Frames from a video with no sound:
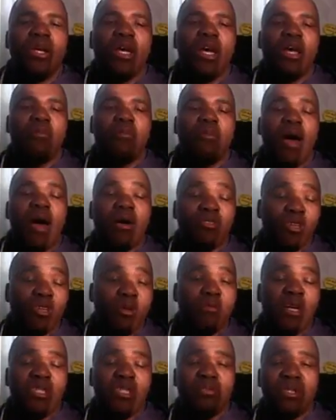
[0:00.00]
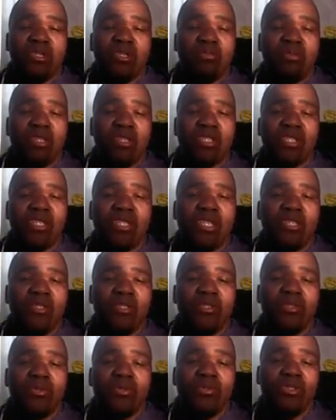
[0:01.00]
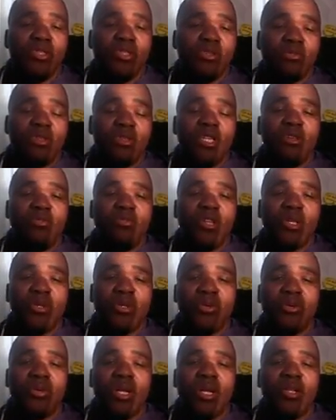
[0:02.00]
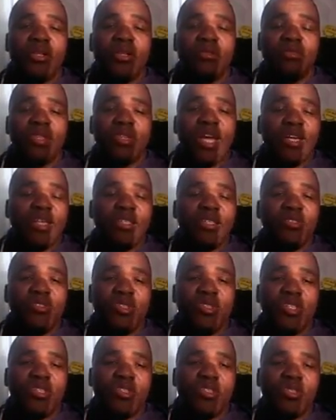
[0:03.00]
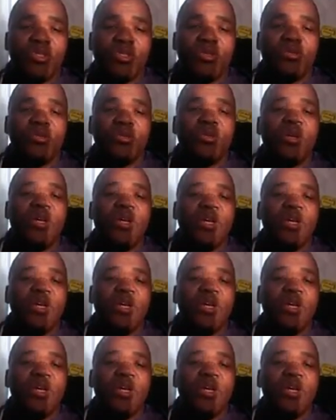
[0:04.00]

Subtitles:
actually much, much faster than you do, which is very, very cool. And if that interests you,